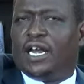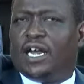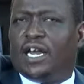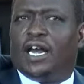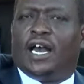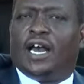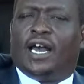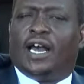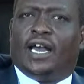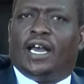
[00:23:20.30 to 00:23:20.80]

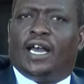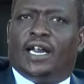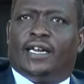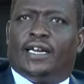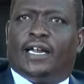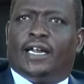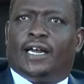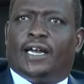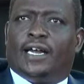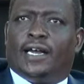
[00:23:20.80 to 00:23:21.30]

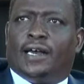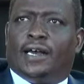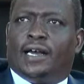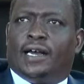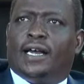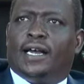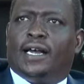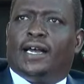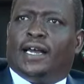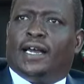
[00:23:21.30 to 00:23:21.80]
And
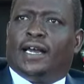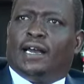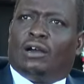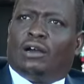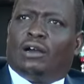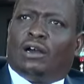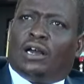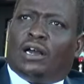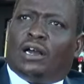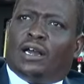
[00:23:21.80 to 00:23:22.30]

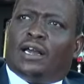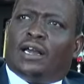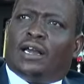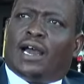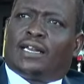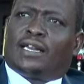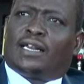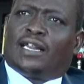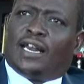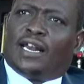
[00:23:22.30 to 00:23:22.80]
at
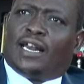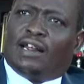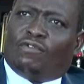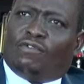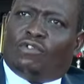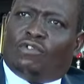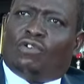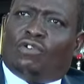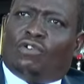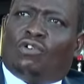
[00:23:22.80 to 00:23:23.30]
the
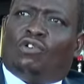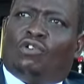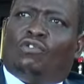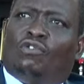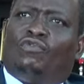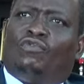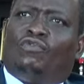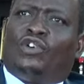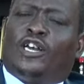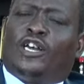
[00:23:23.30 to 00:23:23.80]
level
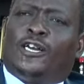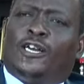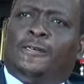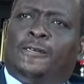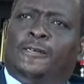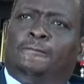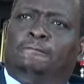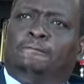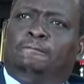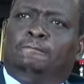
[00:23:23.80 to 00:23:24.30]

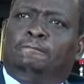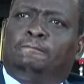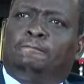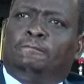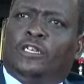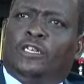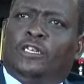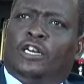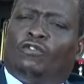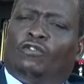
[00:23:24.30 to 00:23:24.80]
of
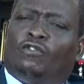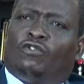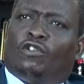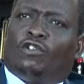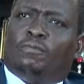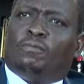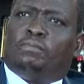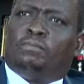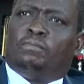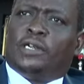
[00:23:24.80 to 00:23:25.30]
from
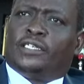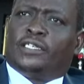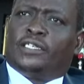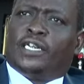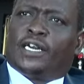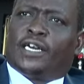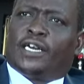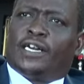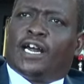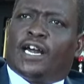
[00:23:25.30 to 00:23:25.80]
basic
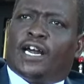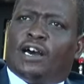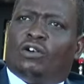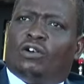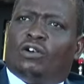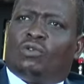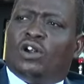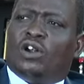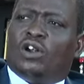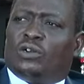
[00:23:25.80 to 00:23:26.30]
now,
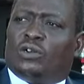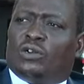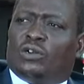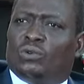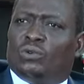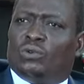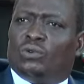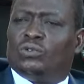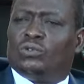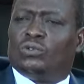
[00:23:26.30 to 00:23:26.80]
going
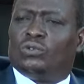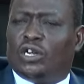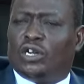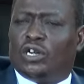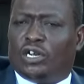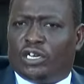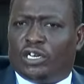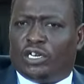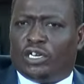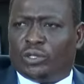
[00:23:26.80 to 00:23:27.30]
to
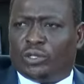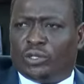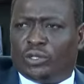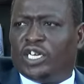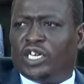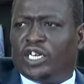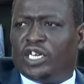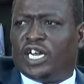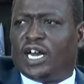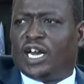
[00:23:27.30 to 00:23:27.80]

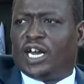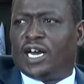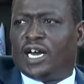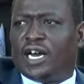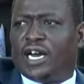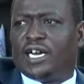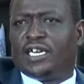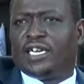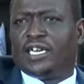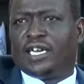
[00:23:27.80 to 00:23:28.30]
junior
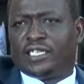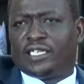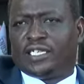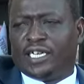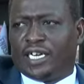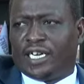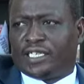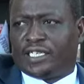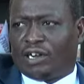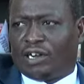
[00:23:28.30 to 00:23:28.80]
and senior
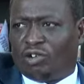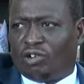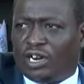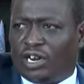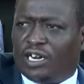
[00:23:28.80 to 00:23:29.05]
secondary,